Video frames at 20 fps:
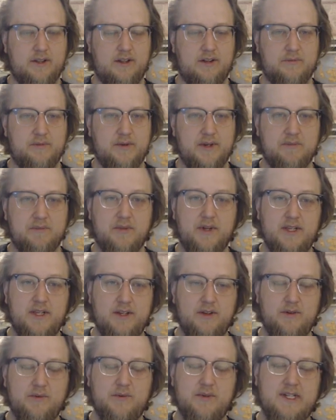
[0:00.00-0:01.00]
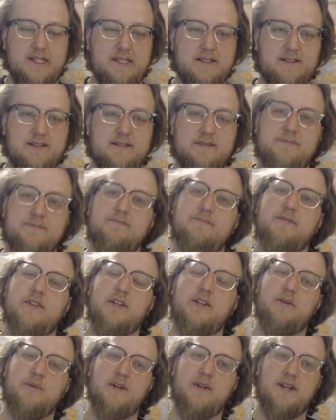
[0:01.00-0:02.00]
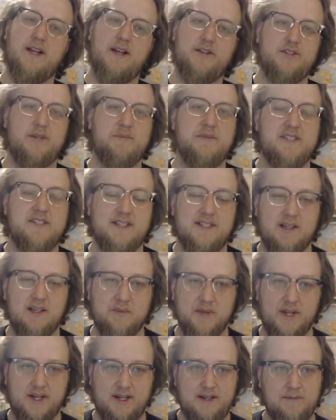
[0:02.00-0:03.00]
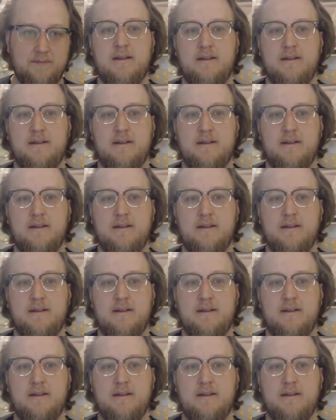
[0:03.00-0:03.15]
brand. But you know what? Actually, I'm going to take that back.